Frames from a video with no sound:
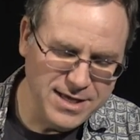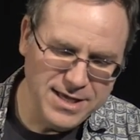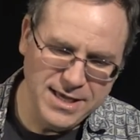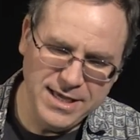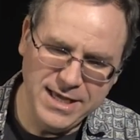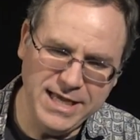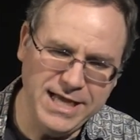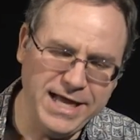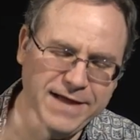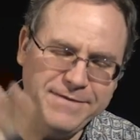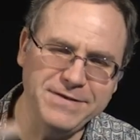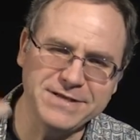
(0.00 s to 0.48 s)

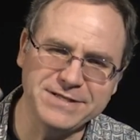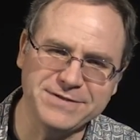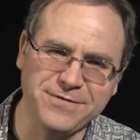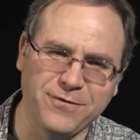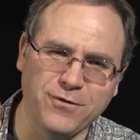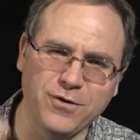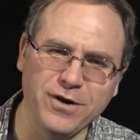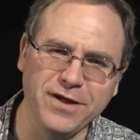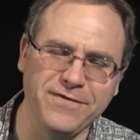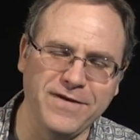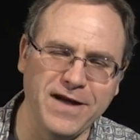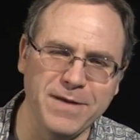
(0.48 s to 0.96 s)
He gave this
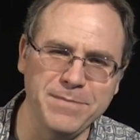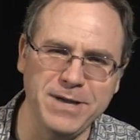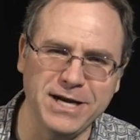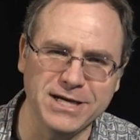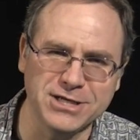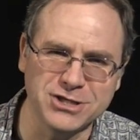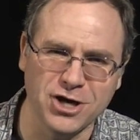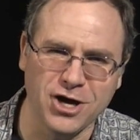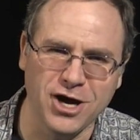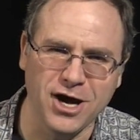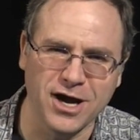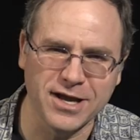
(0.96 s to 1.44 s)
45-minute
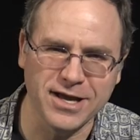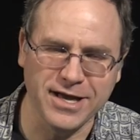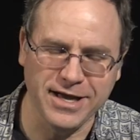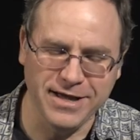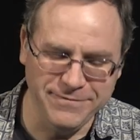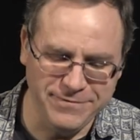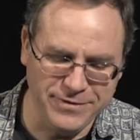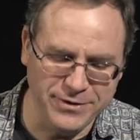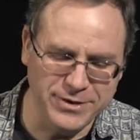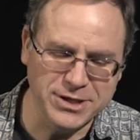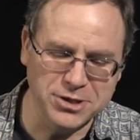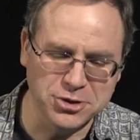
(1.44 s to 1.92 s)
talk,
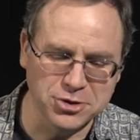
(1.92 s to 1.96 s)
and very